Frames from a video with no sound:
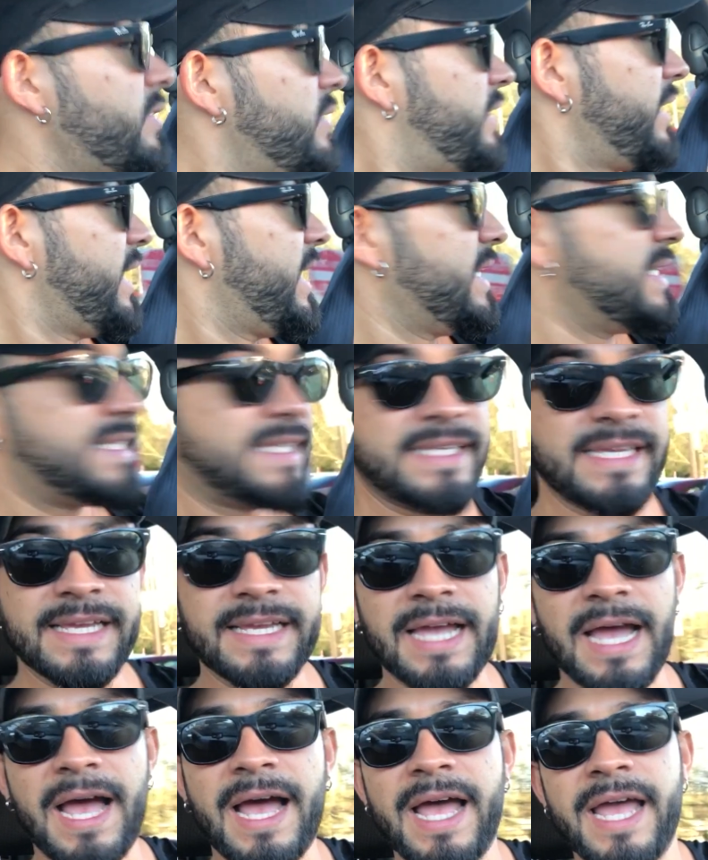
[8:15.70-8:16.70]
they see a
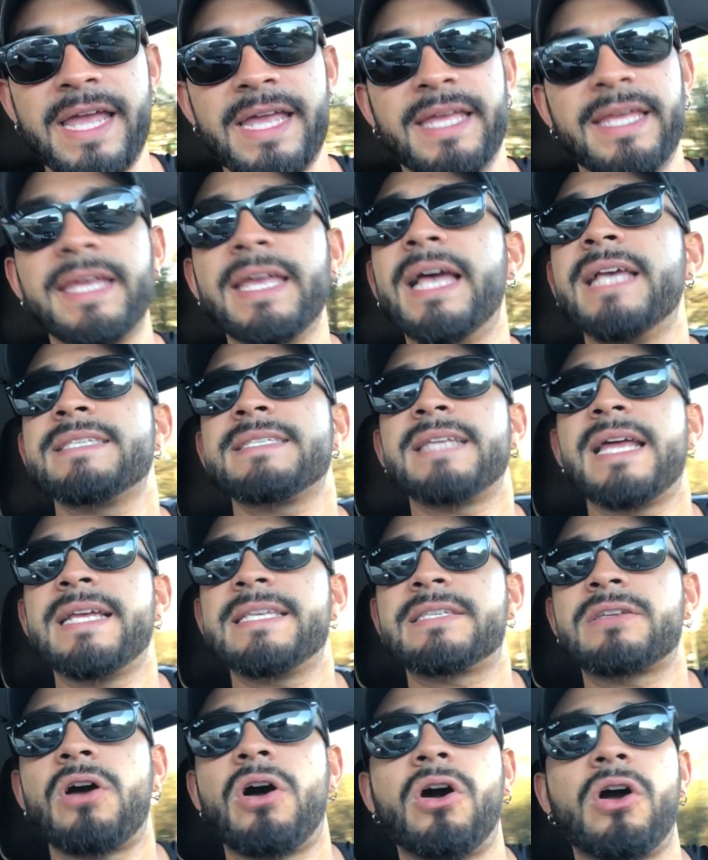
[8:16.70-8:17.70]
guy, he has a
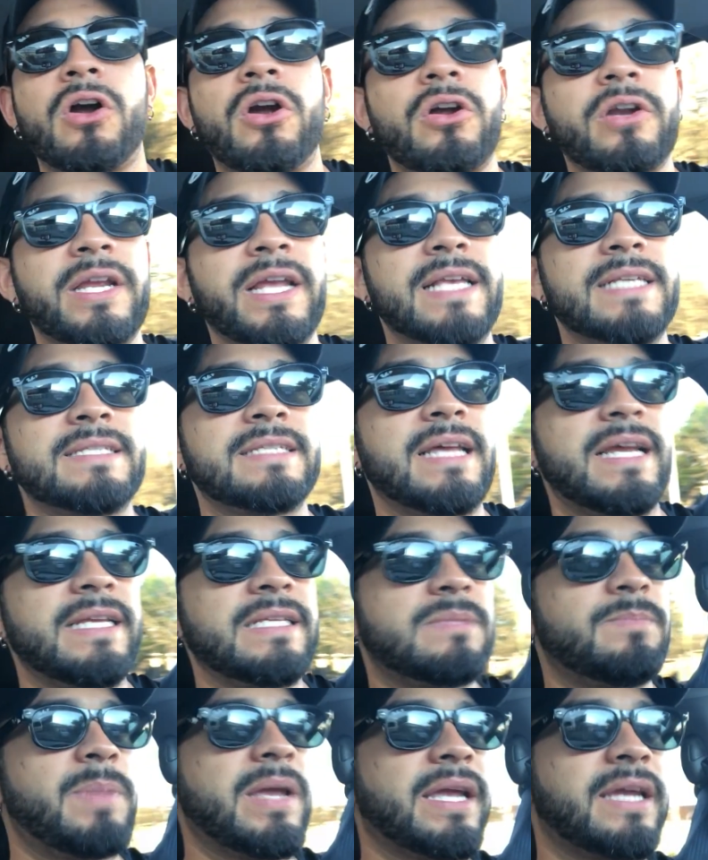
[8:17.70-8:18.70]
nice car, he has a
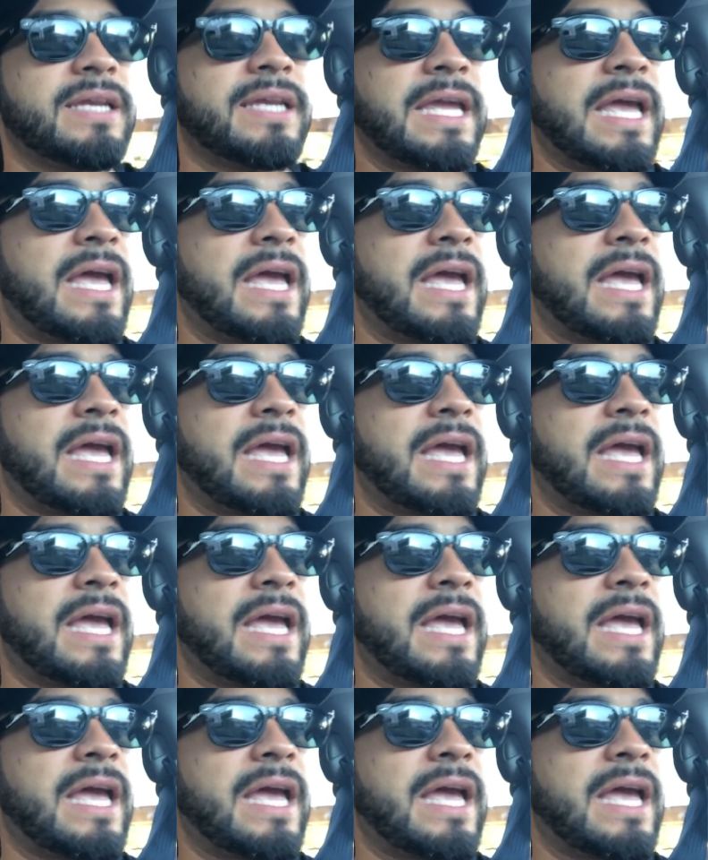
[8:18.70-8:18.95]
nice bank